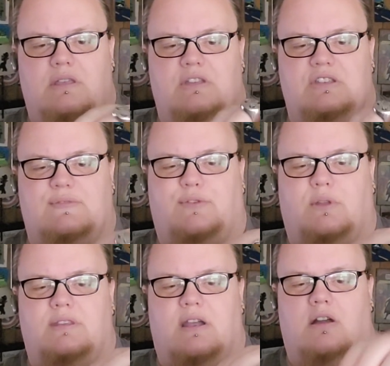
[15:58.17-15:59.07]
You just
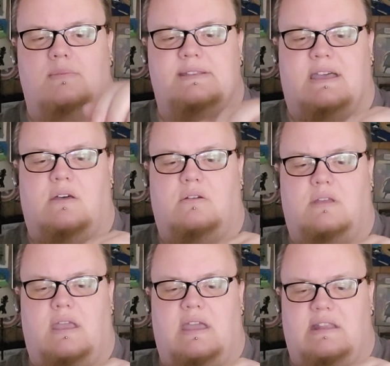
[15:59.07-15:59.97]
fold the arms out,
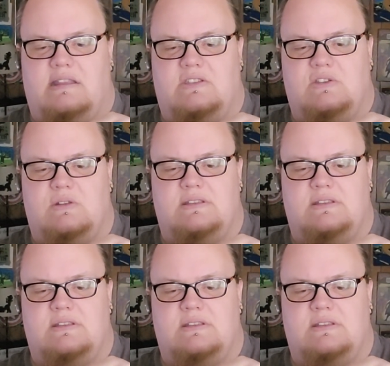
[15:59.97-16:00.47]
and as soon